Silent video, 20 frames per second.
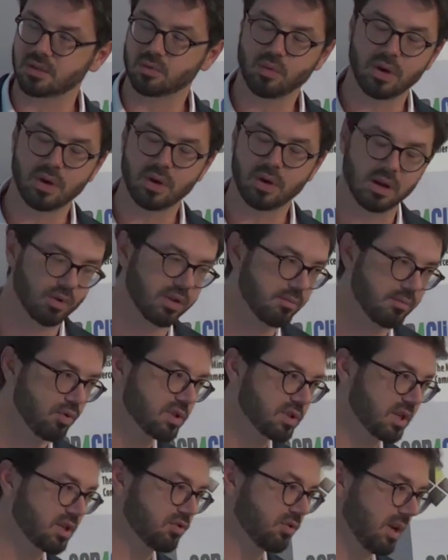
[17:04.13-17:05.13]
Well, with more
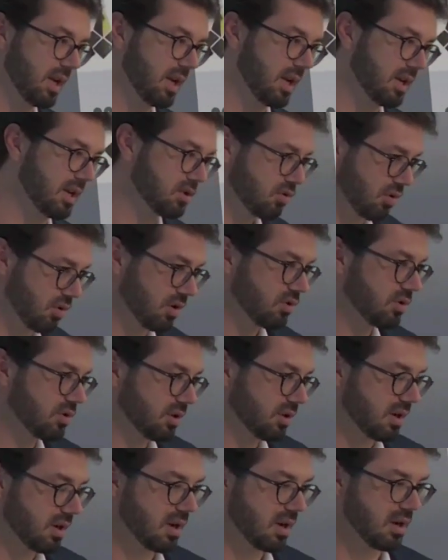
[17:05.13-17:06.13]
centralized storage,
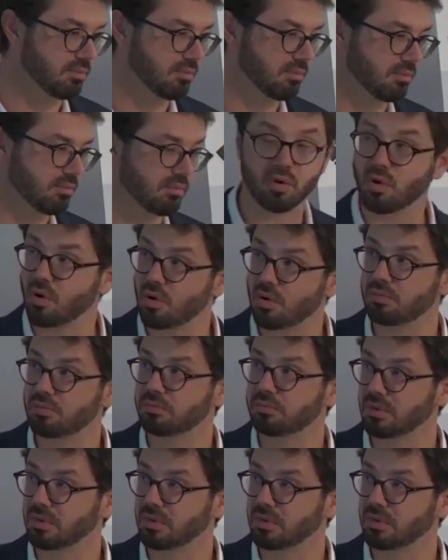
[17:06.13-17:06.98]
well,